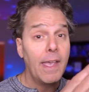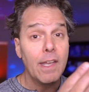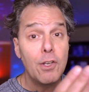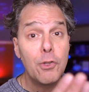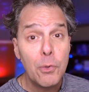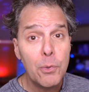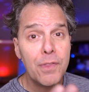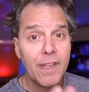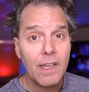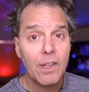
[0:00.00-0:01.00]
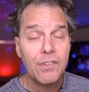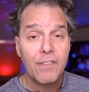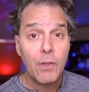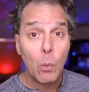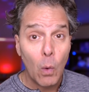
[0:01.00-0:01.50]
And do this,
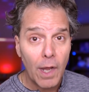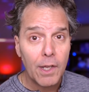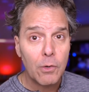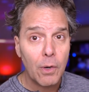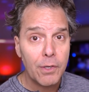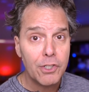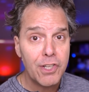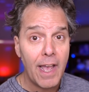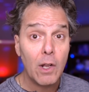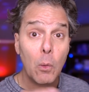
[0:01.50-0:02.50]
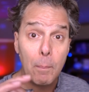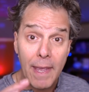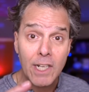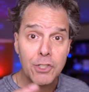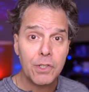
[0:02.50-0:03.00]
if you wanna grow your channel,
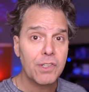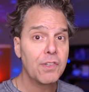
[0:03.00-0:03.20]
make sure to